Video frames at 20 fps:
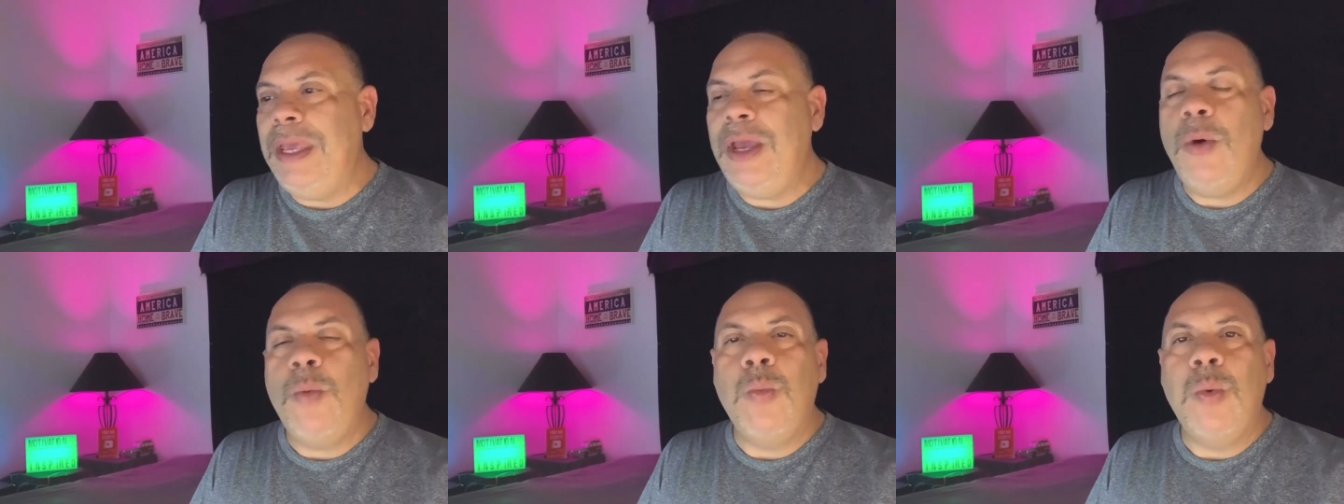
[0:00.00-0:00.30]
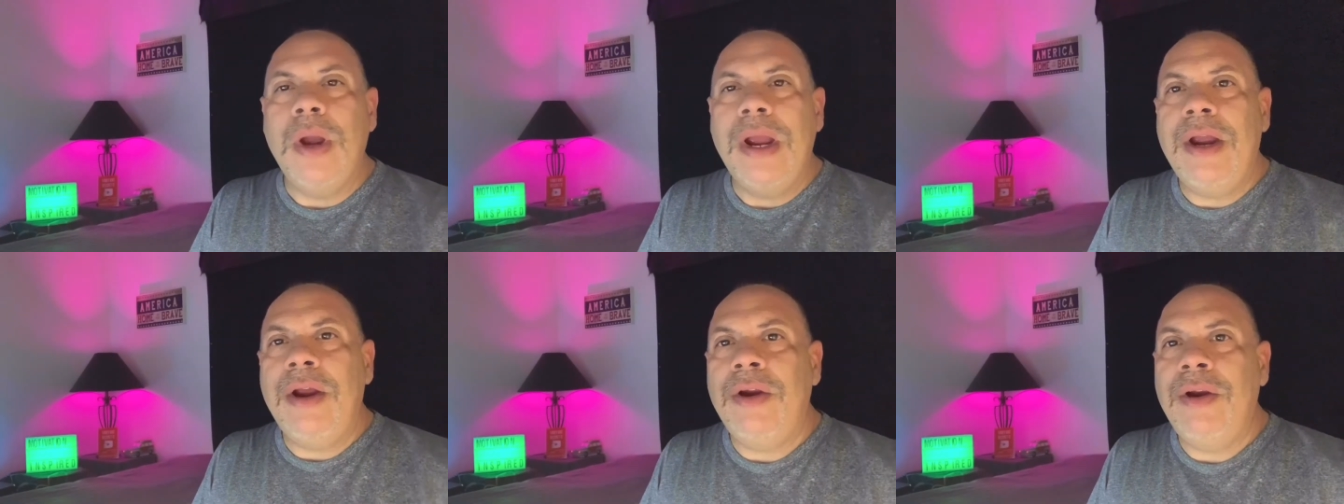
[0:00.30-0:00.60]

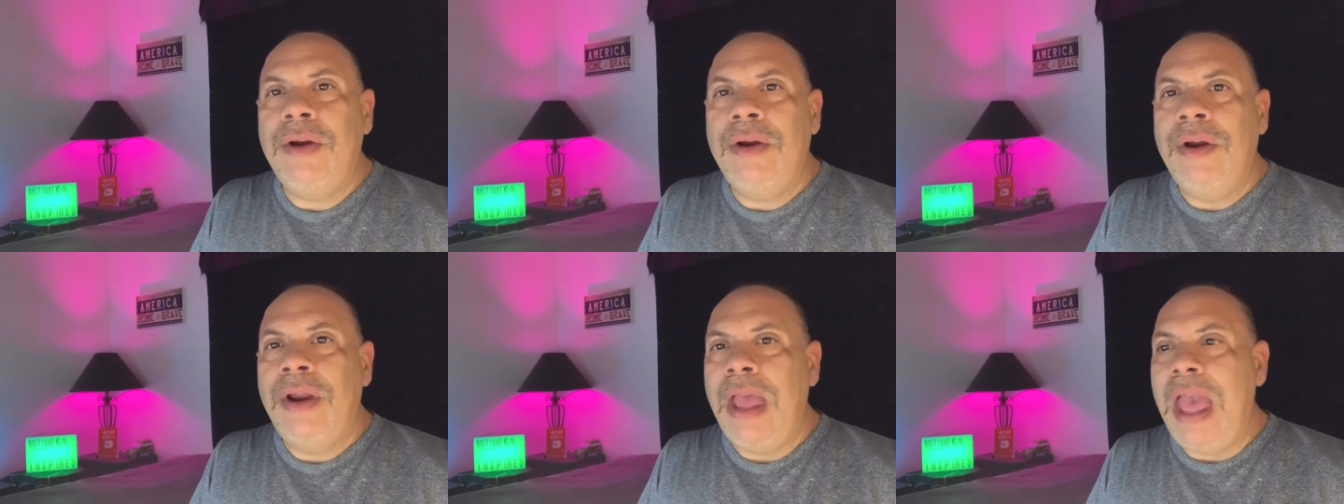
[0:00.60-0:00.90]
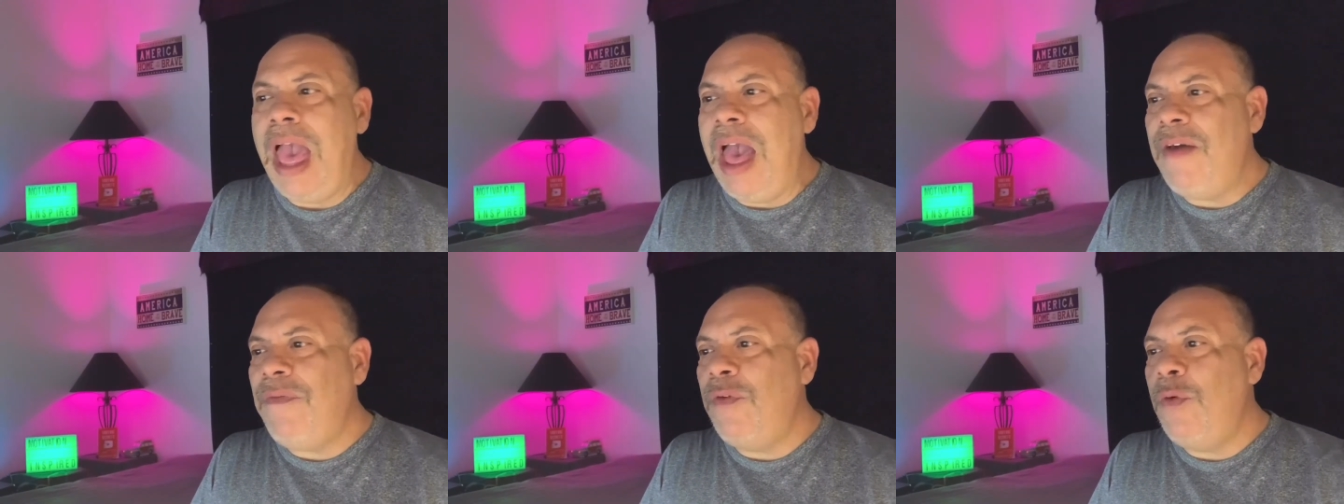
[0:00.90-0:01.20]
aware,
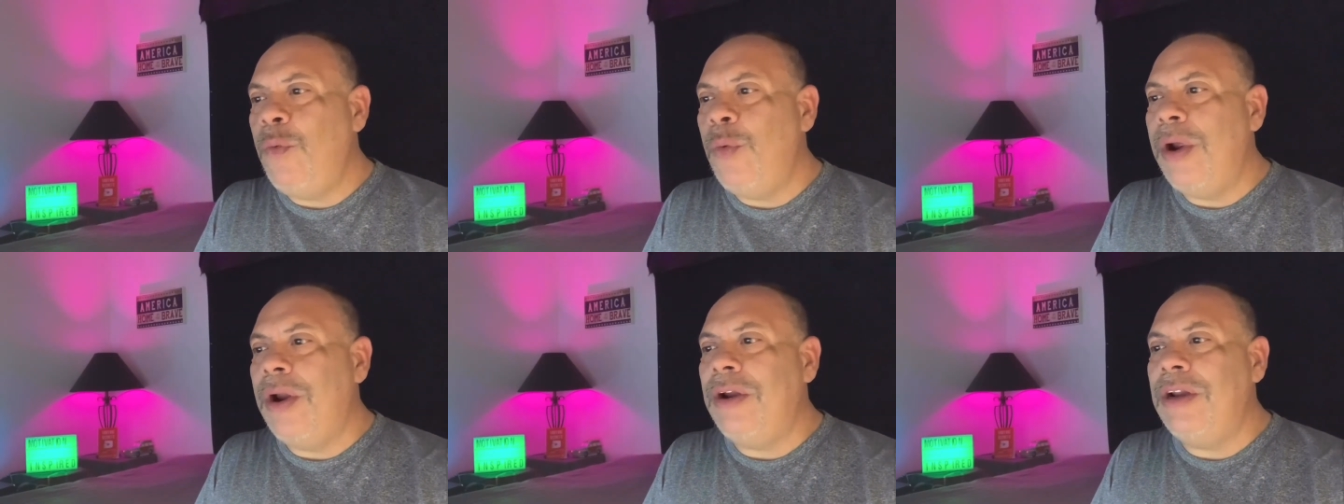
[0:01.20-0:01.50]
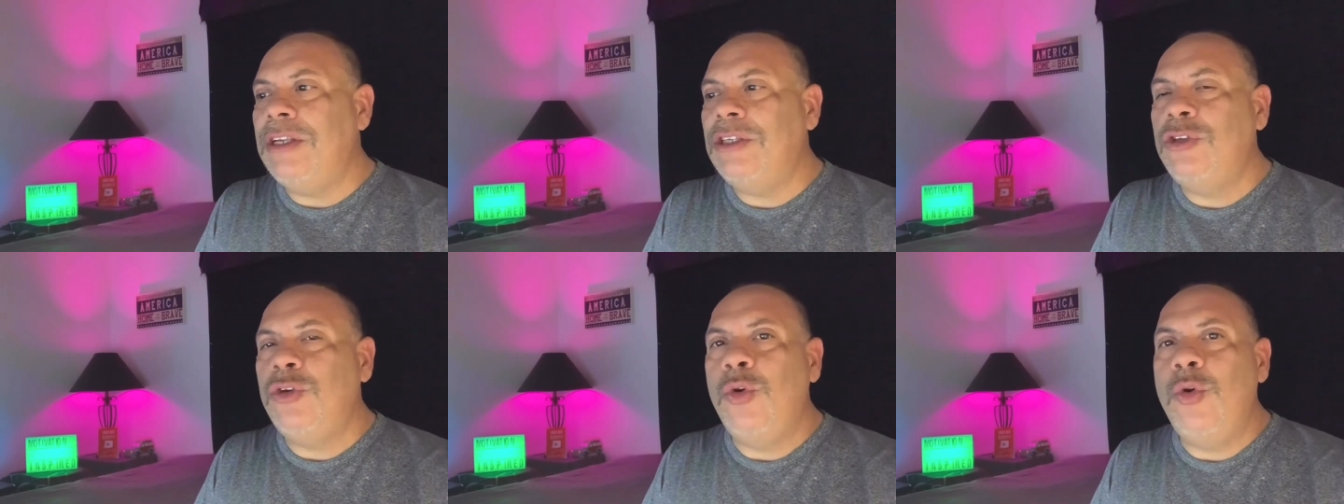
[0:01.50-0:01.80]
have
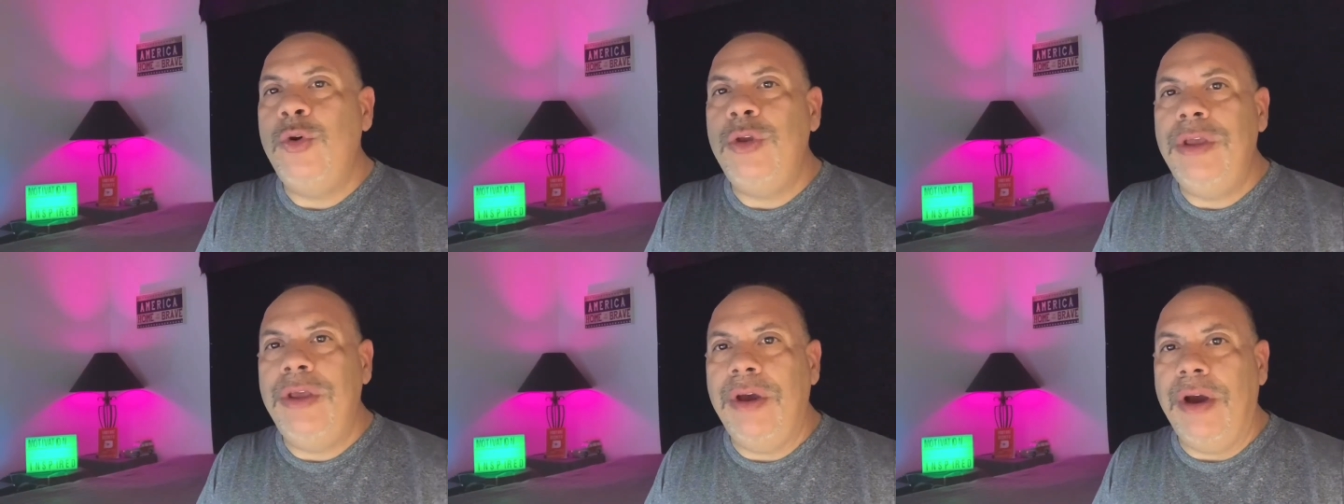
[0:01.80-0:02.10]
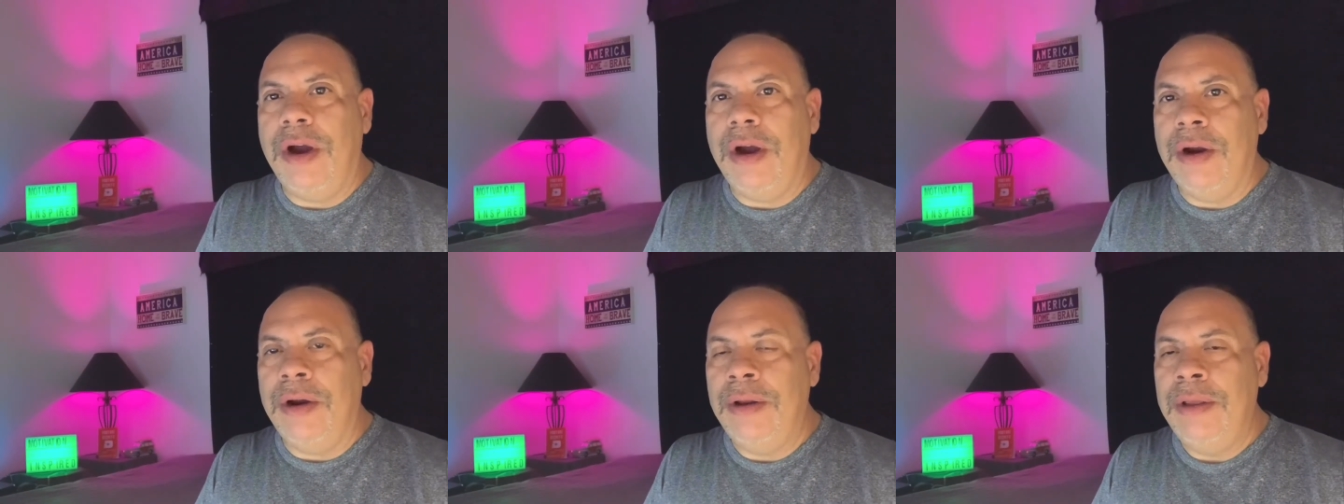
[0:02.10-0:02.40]
awareness who you
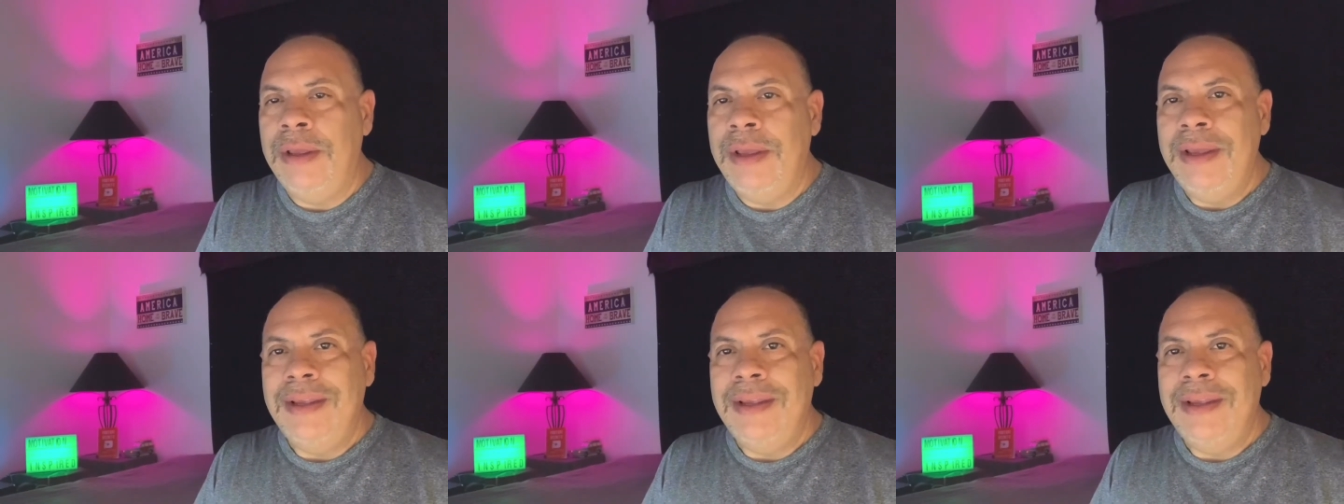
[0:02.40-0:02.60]
are.